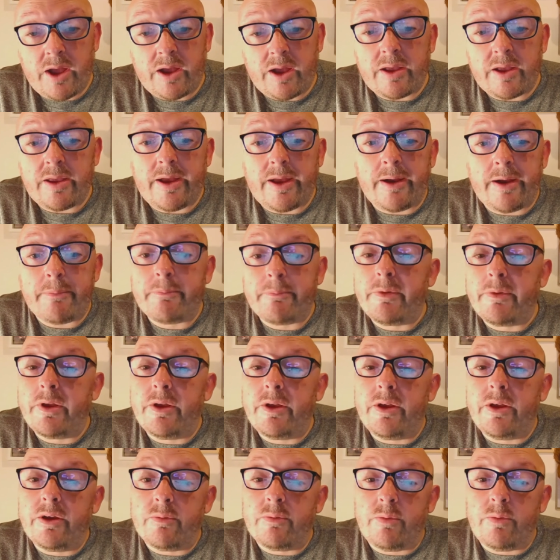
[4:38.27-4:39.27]
Yep.
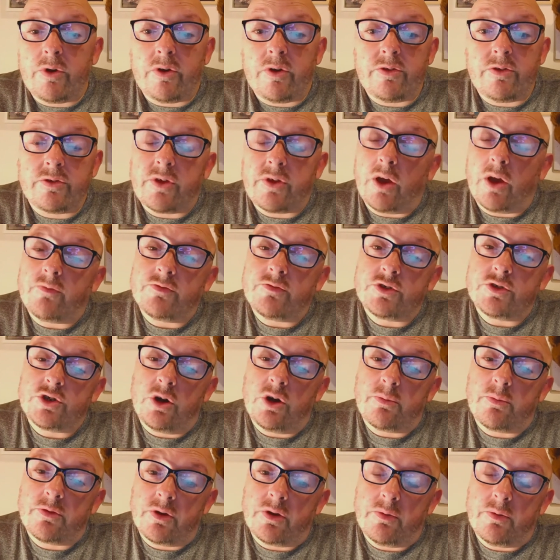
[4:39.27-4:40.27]
We've got the day with shop,
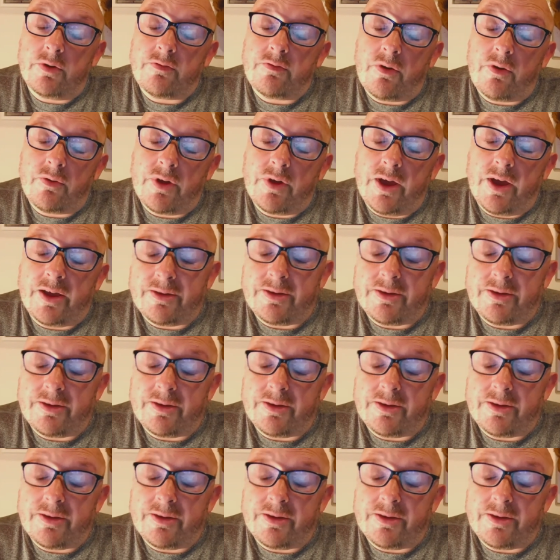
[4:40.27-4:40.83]
so we're okay.